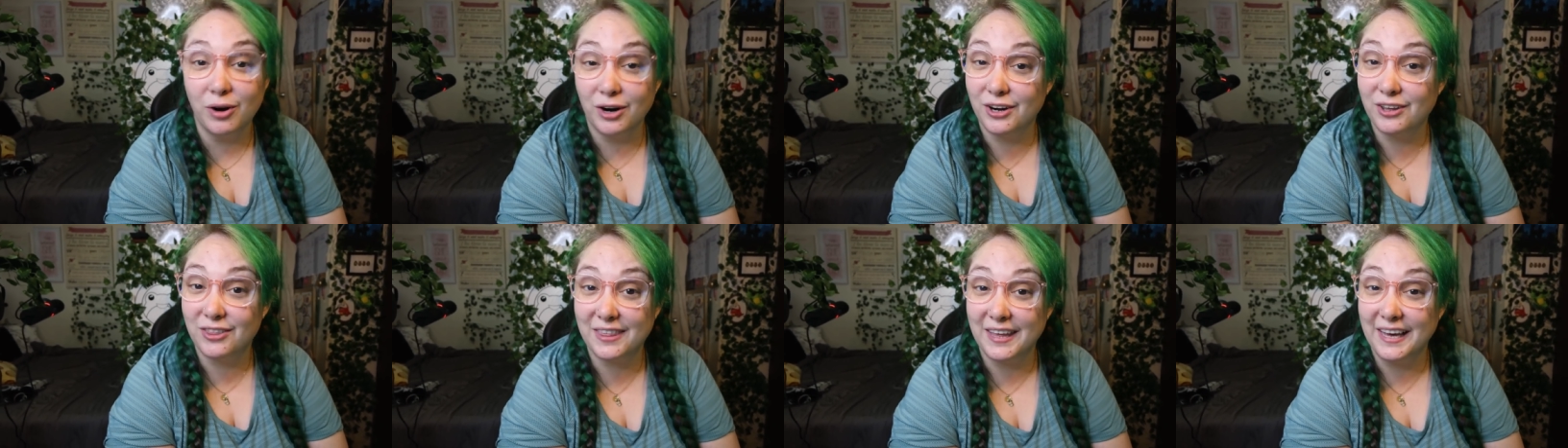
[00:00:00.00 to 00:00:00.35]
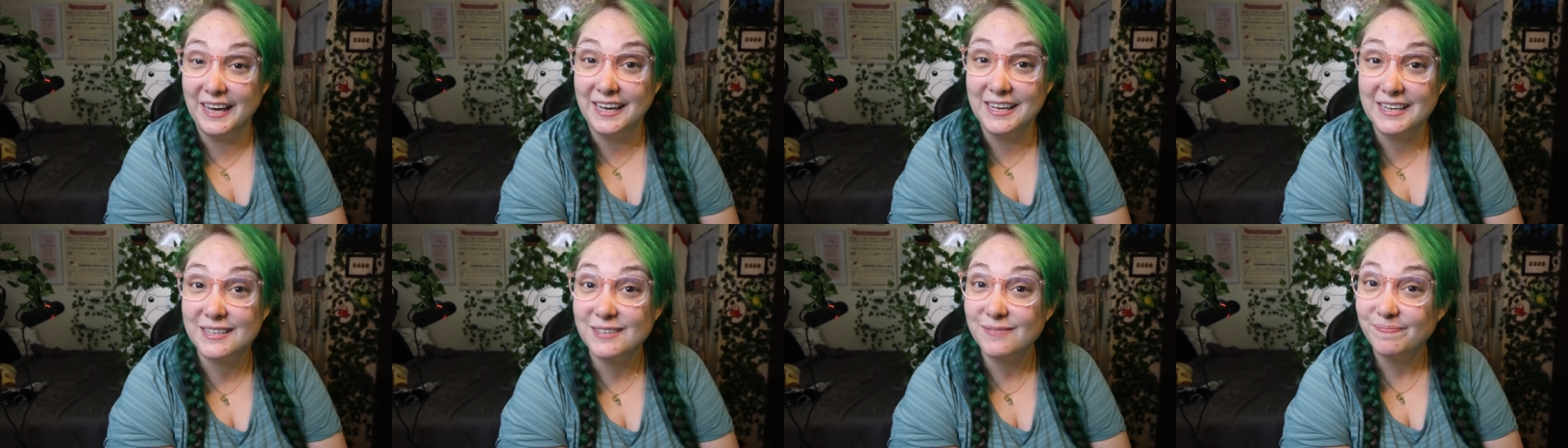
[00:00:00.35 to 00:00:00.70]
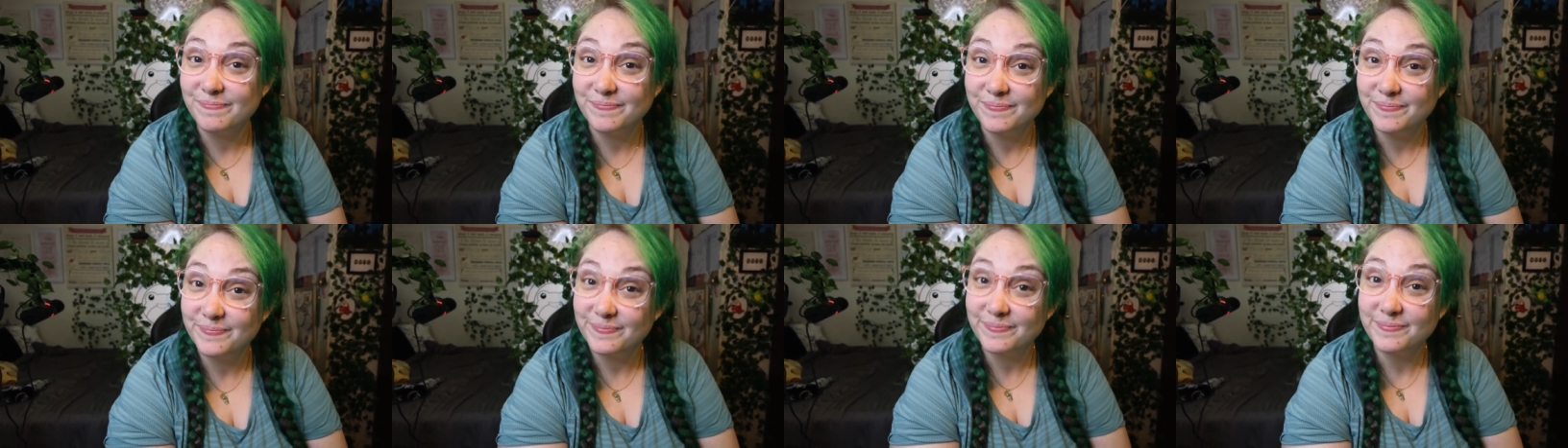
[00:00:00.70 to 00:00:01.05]
worth it.
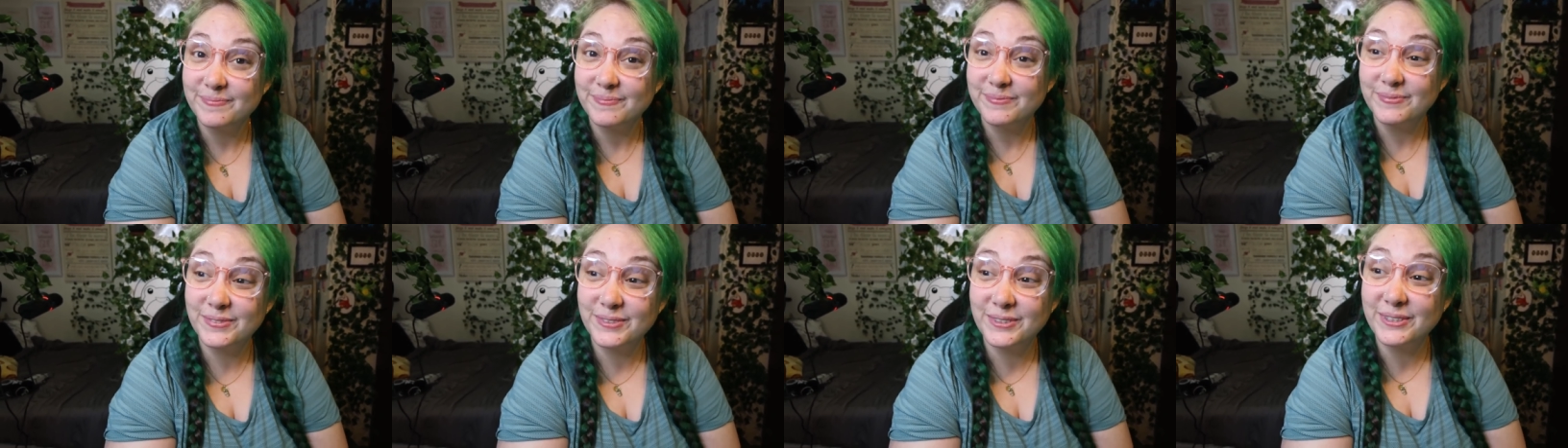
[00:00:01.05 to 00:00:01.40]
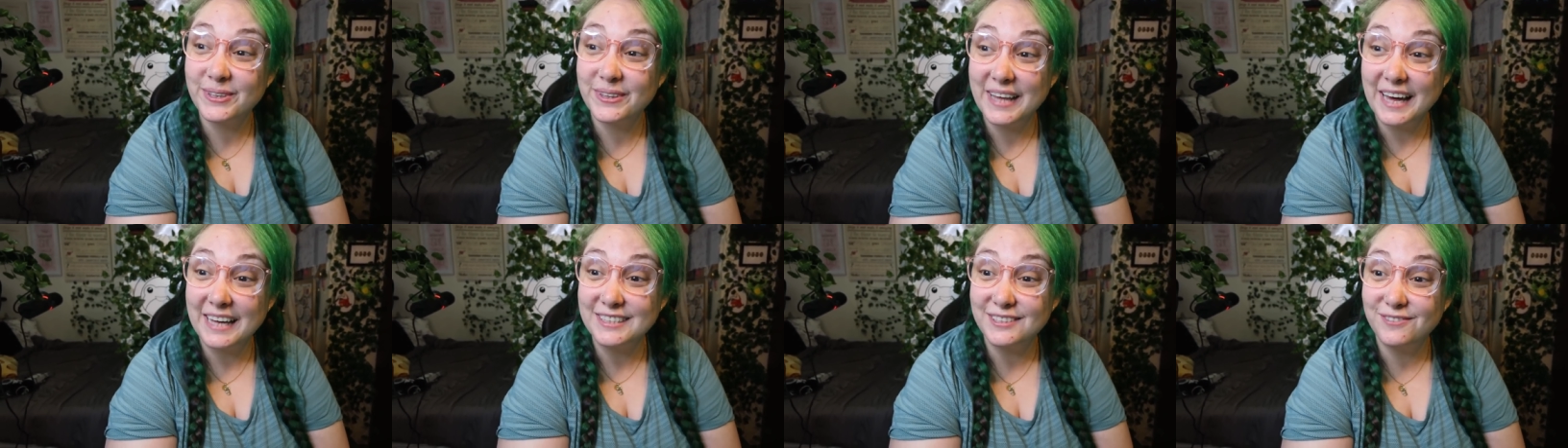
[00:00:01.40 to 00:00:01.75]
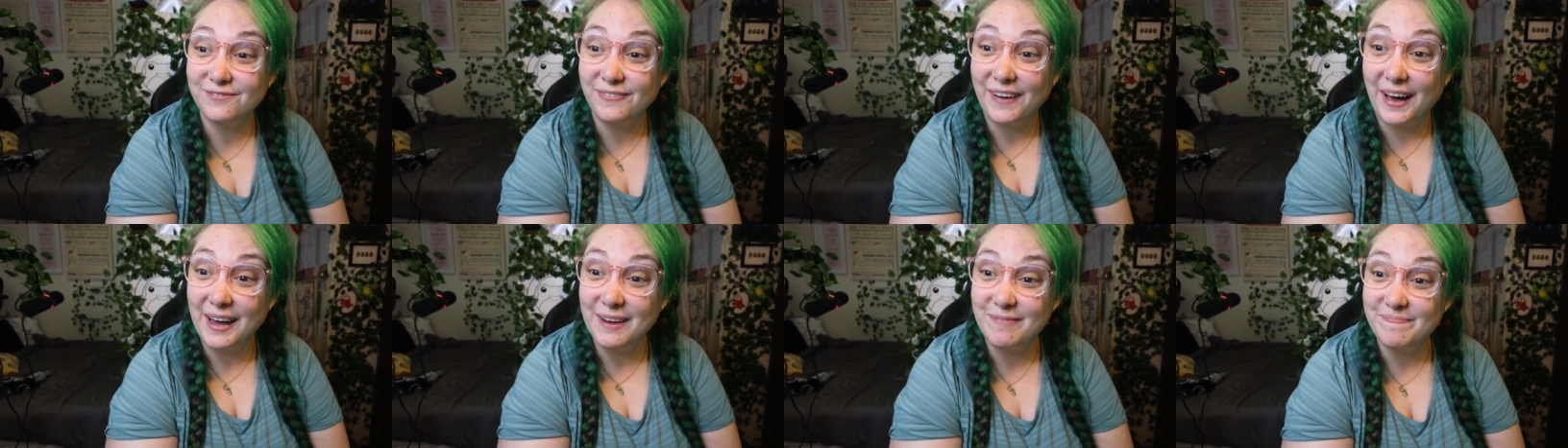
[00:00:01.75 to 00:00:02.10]
So that's
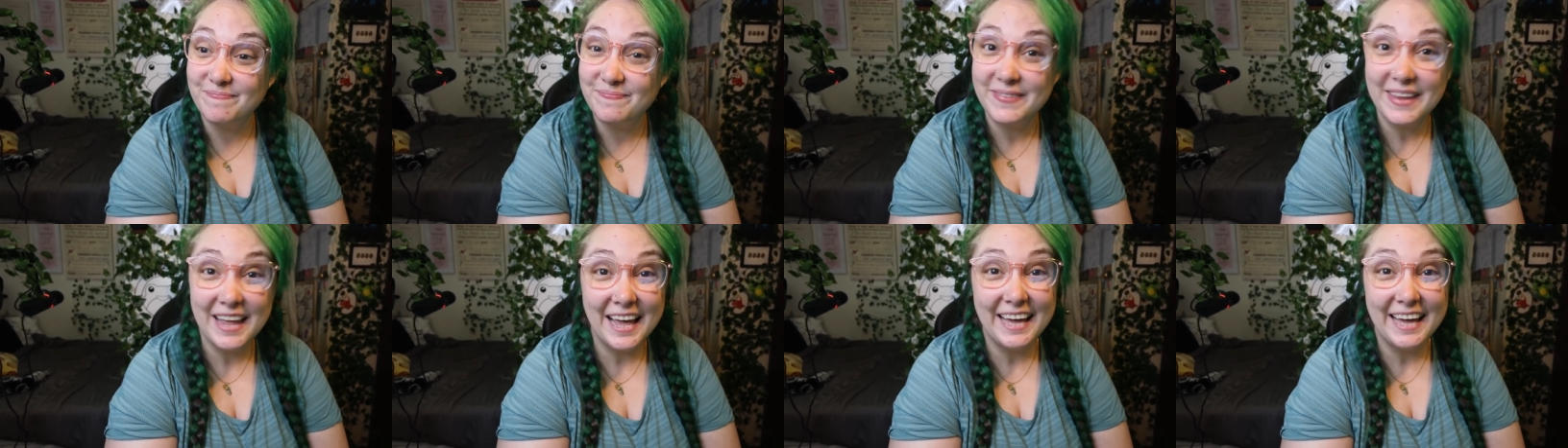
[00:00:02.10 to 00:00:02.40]
fun.